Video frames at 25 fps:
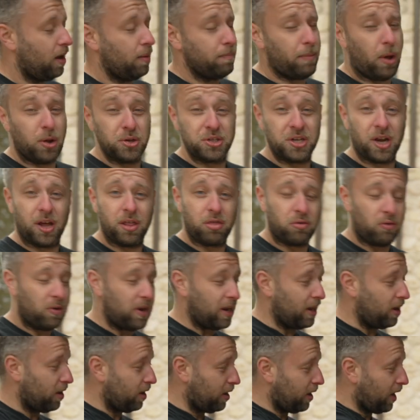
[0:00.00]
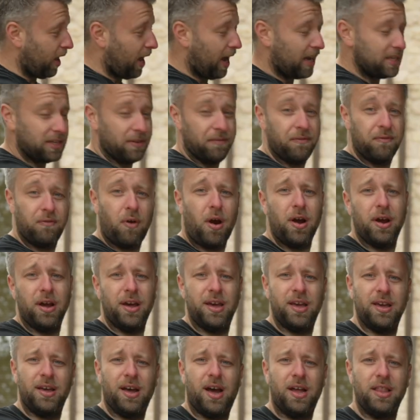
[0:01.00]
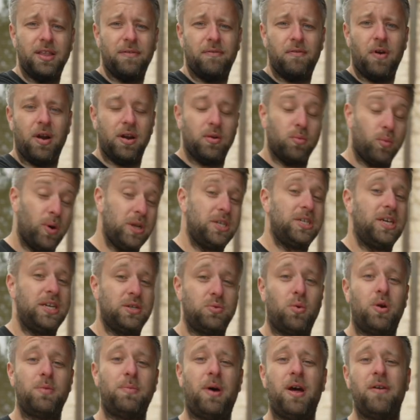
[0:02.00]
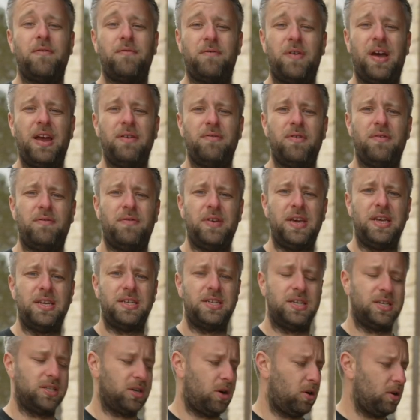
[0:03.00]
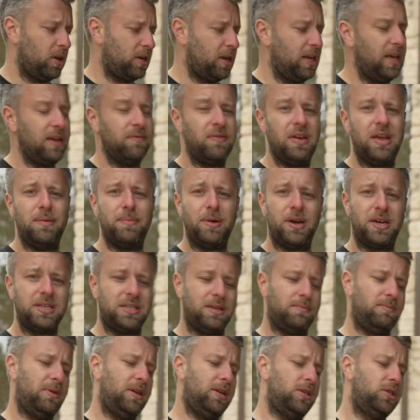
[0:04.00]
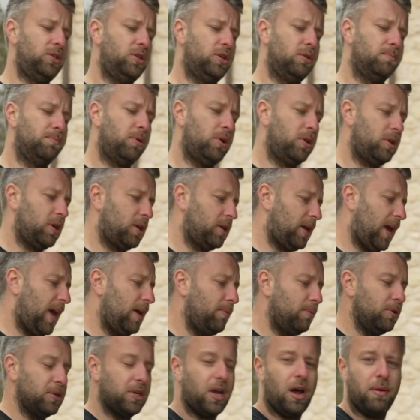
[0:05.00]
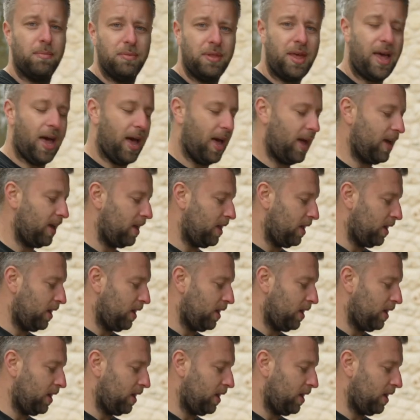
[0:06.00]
Polestar 3 has a frunk at the front, which is one of my favourite features on an EV, because it means you can put the cables up there,